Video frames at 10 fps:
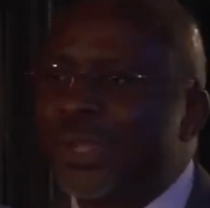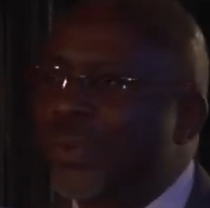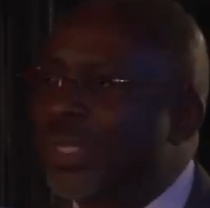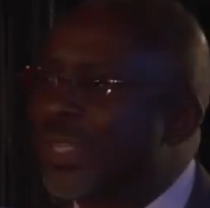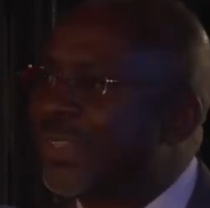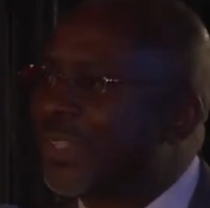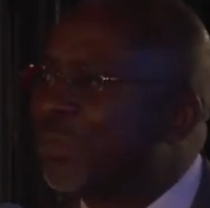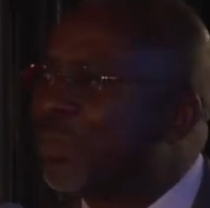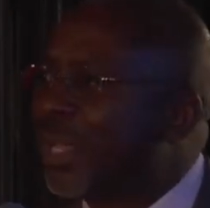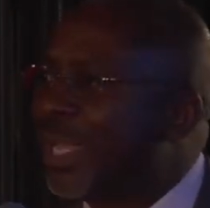which is
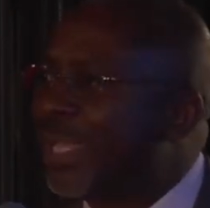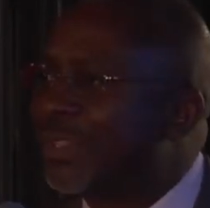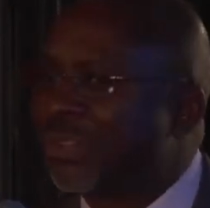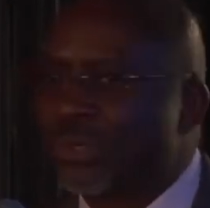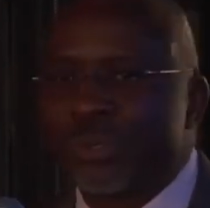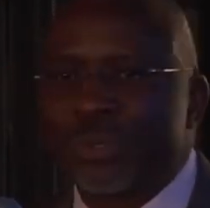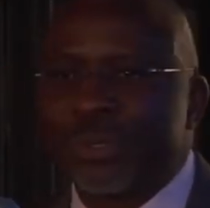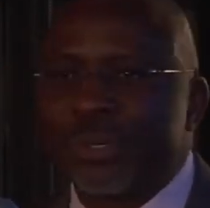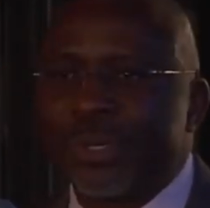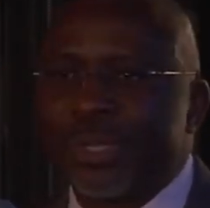simply
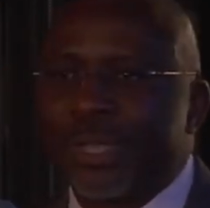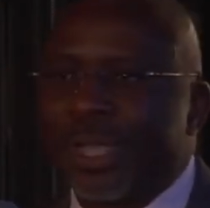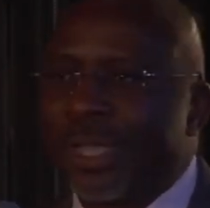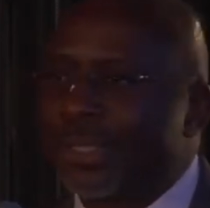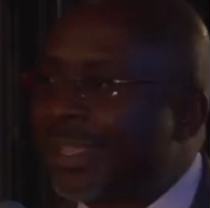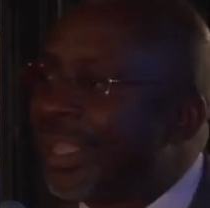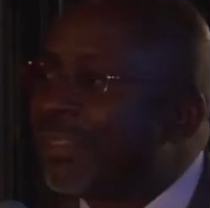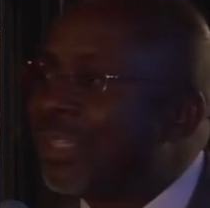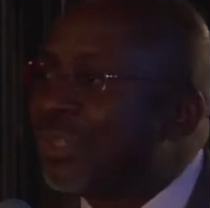to tell the